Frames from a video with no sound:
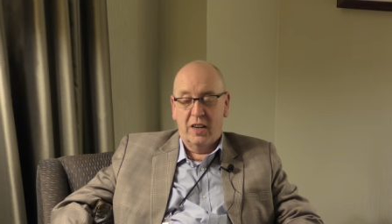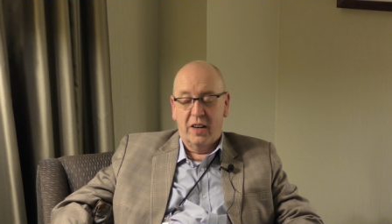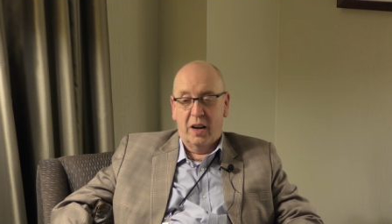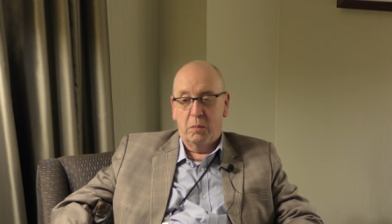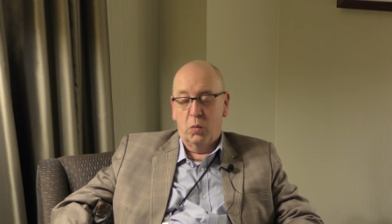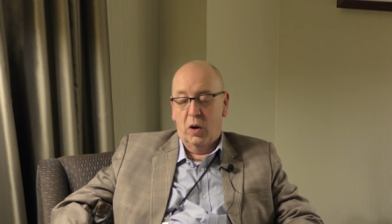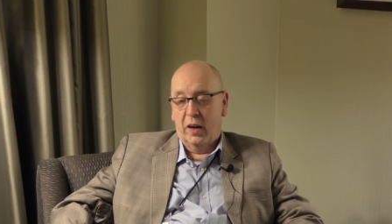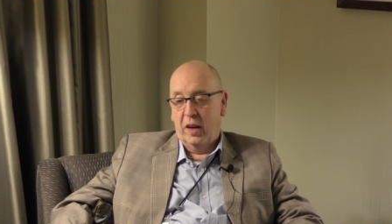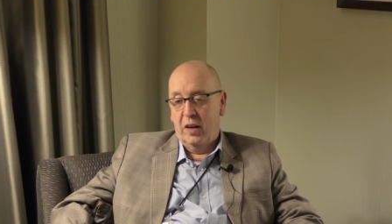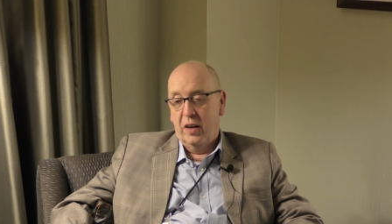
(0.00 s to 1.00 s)
ended up
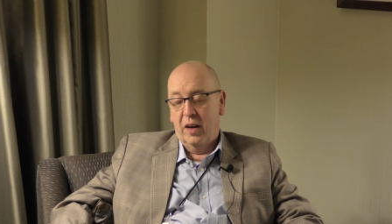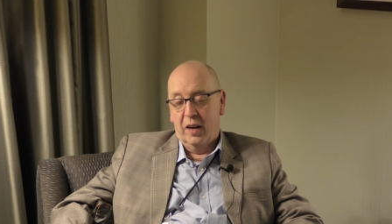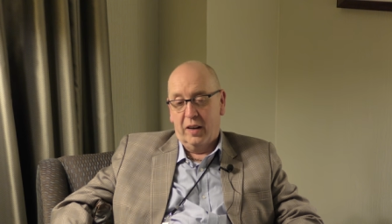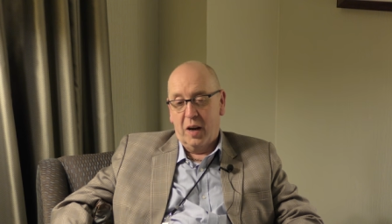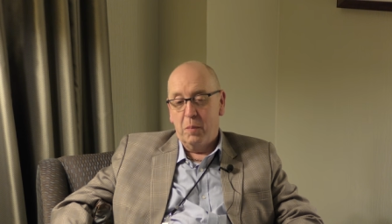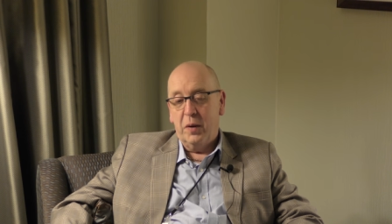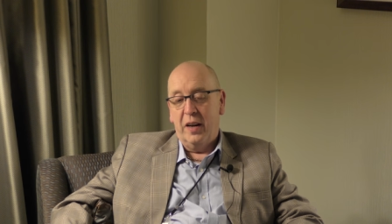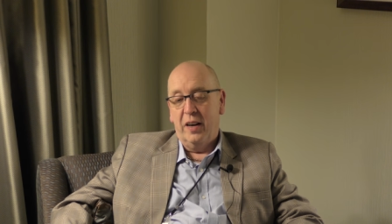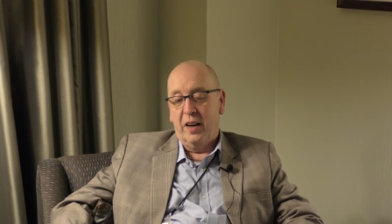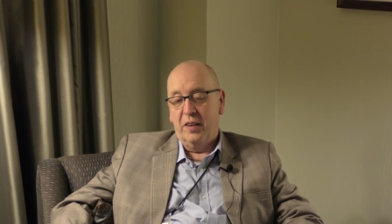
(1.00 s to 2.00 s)
working at a
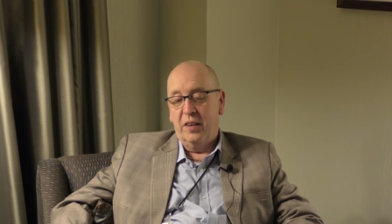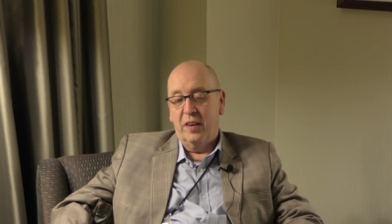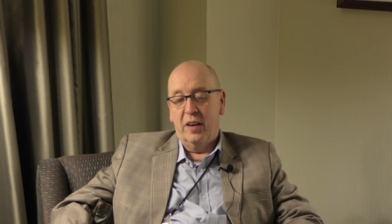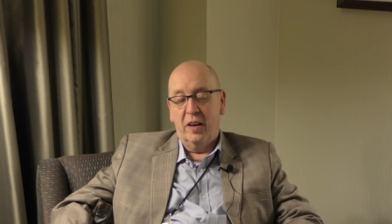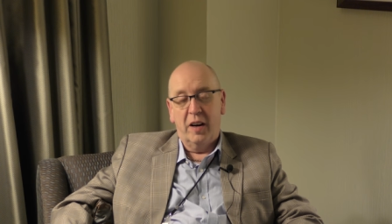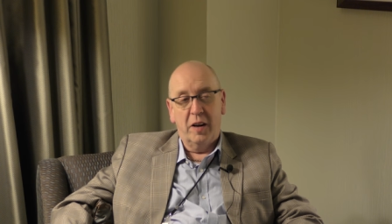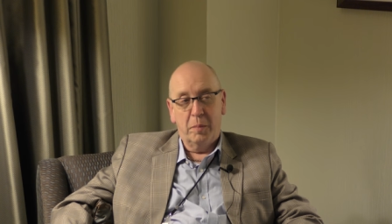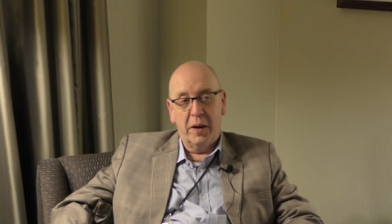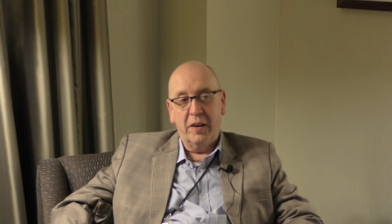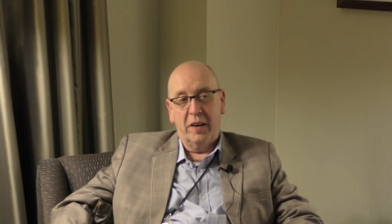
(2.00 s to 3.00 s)
company in London, an
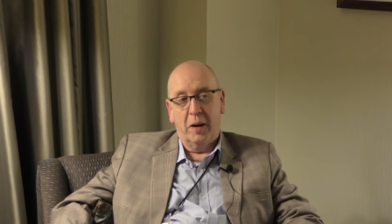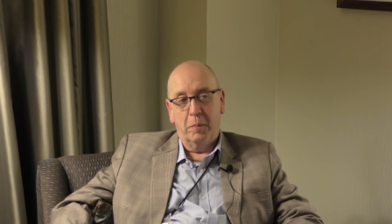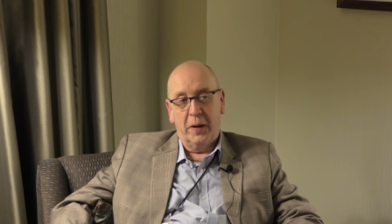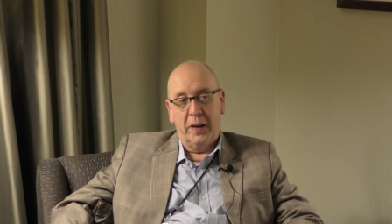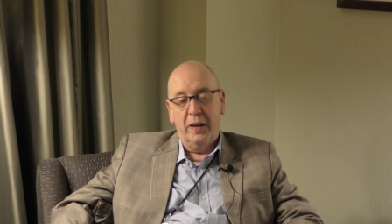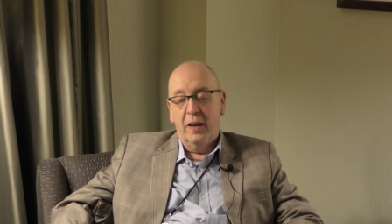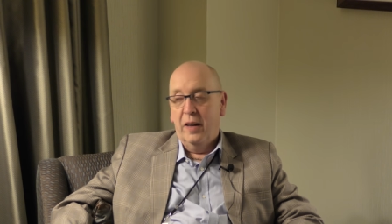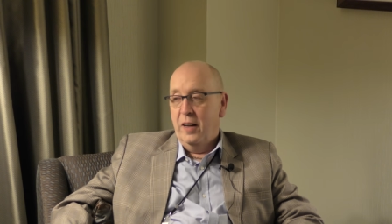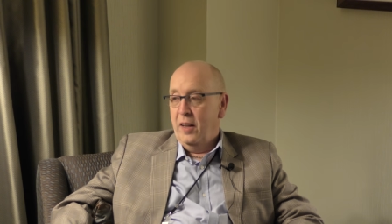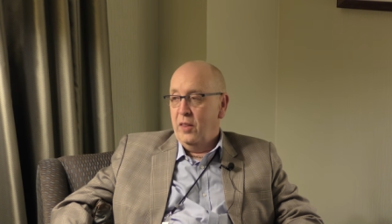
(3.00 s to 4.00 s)
independent company,
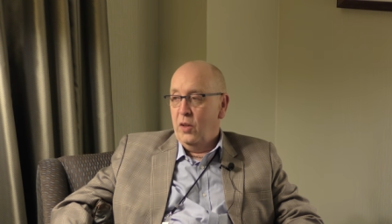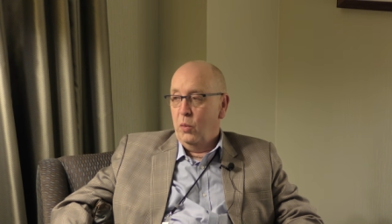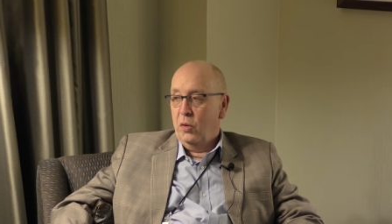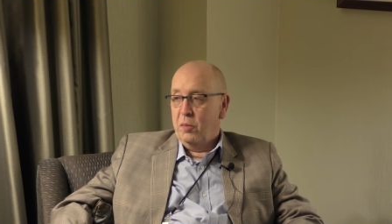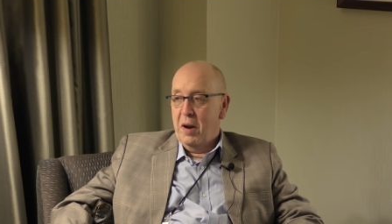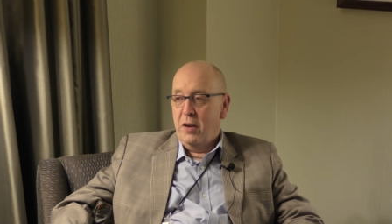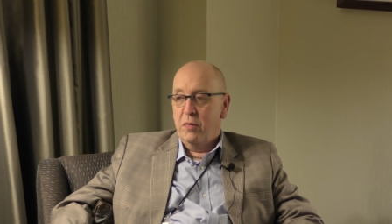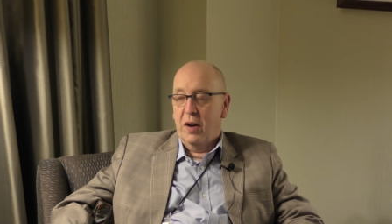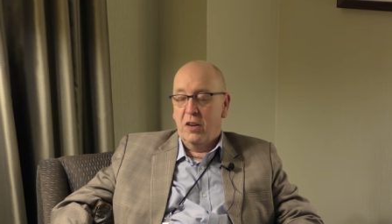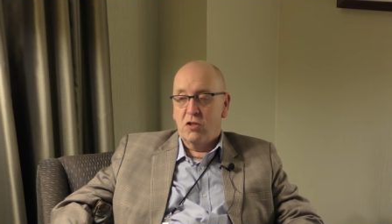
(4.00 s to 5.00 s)
that was
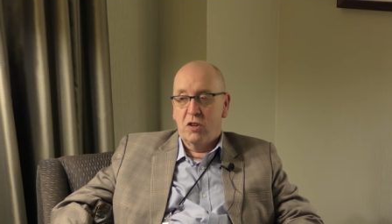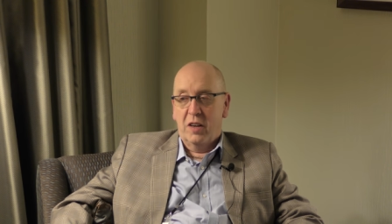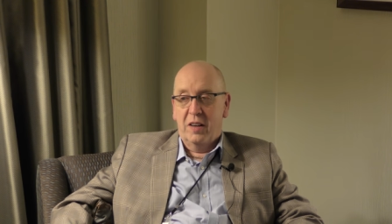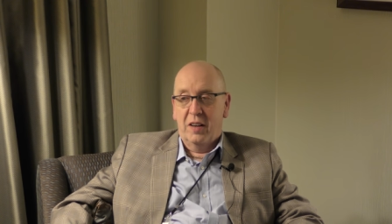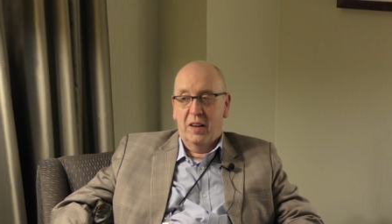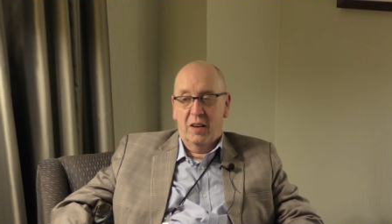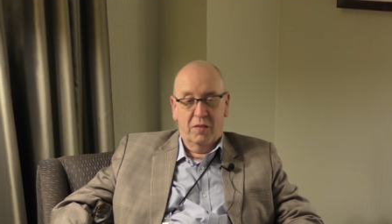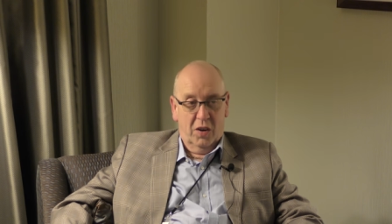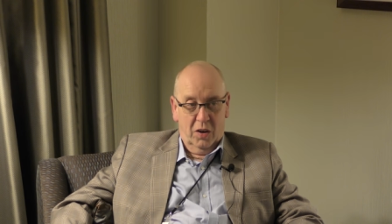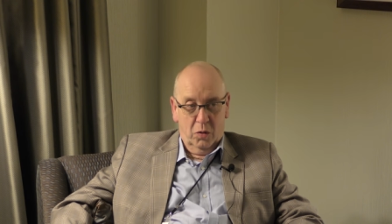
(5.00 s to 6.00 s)
manufacturing uh,
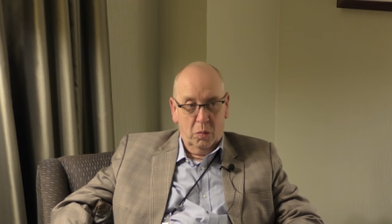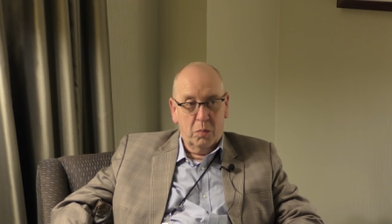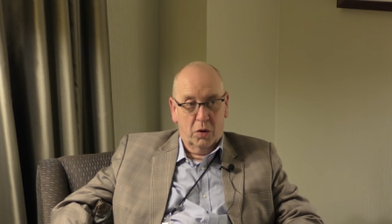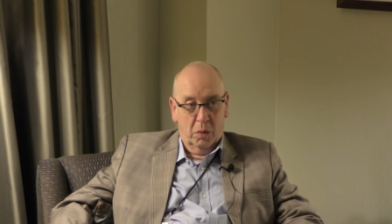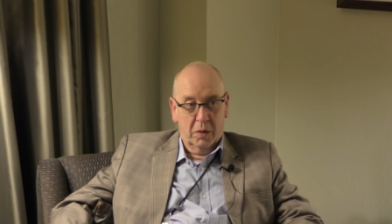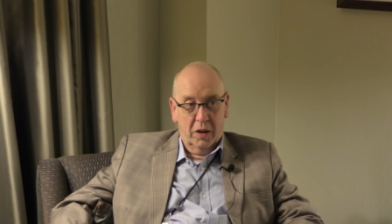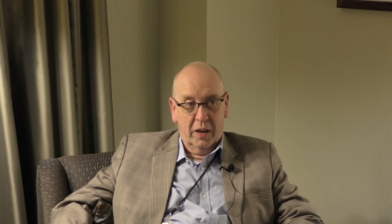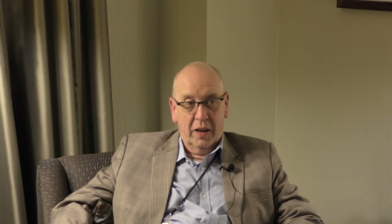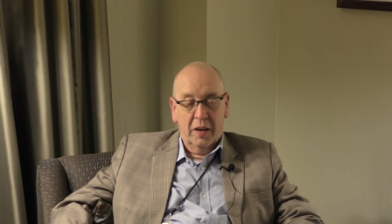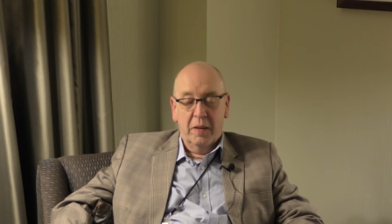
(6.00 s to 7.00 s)
vinyl
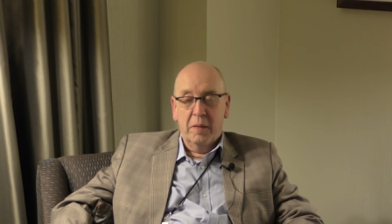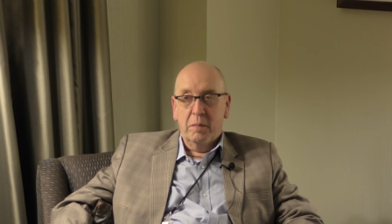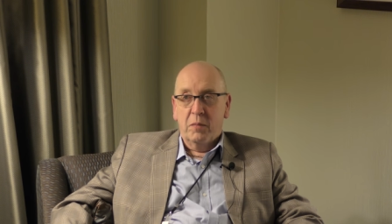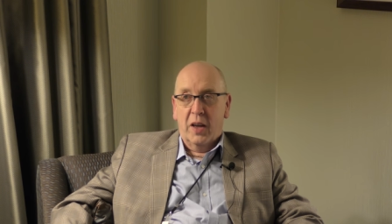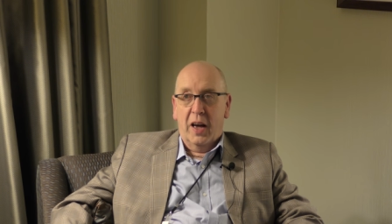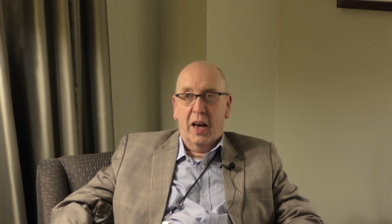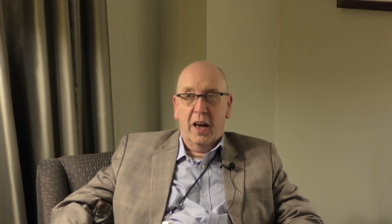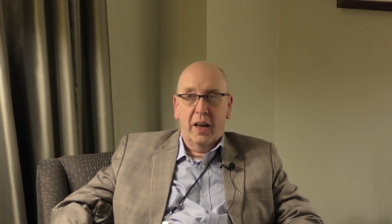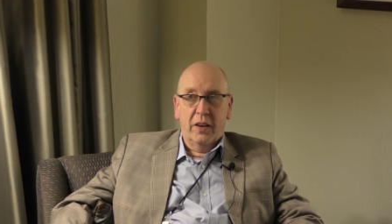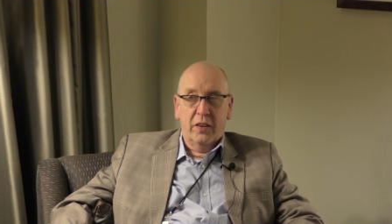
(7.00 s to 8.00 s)
predominantly
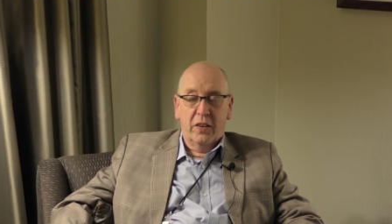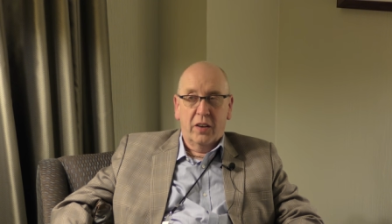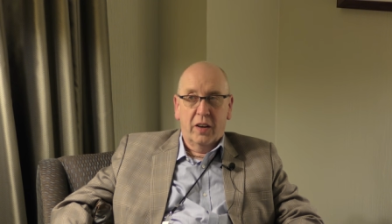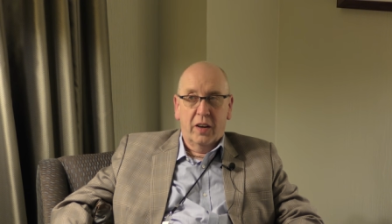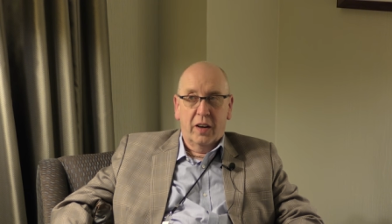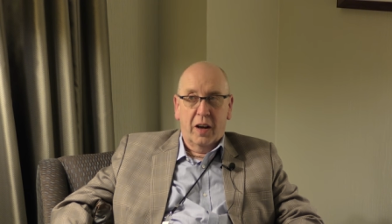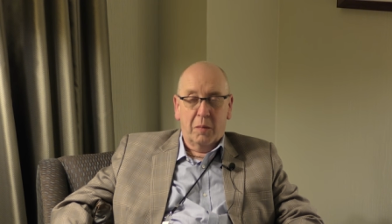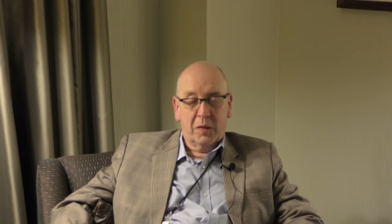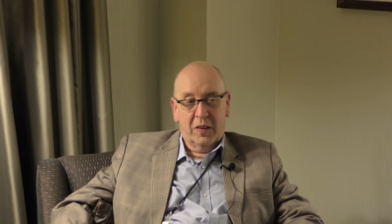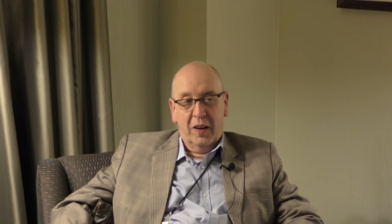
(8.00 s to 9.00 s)
and uh,
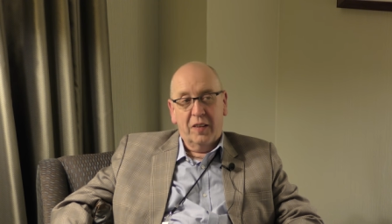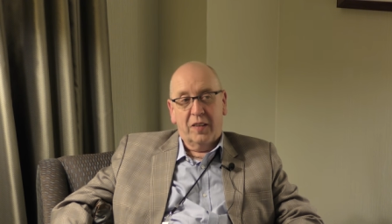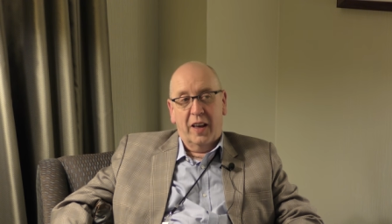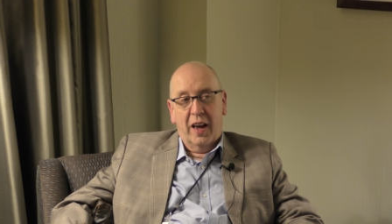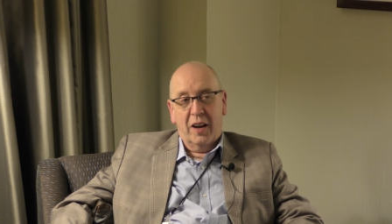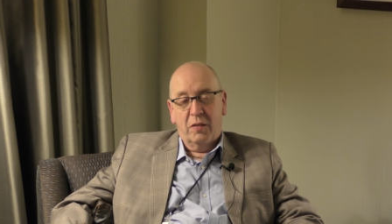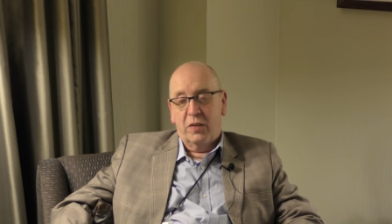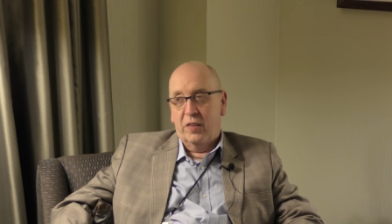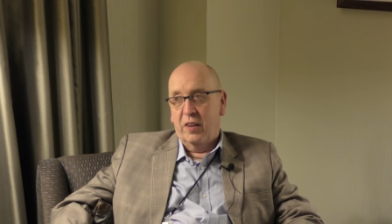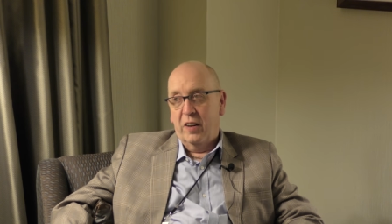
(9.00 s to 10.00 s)
upstairs they had a
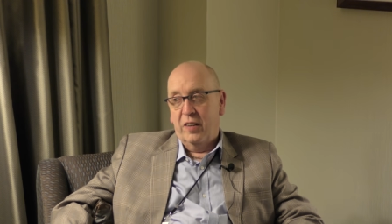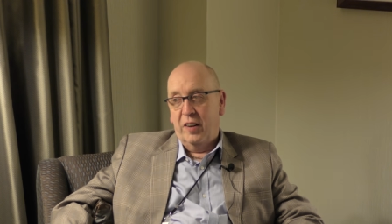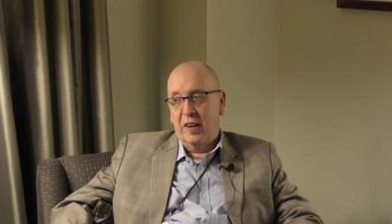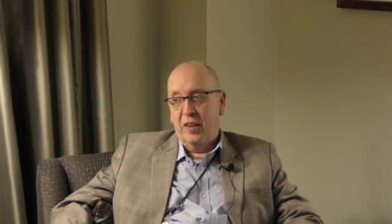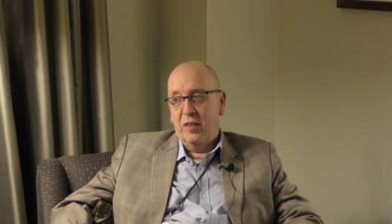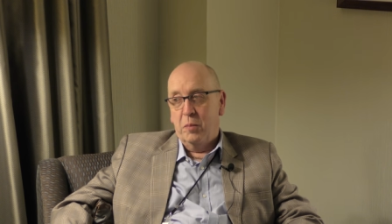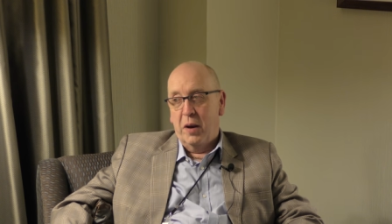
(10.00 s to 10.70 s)
facility to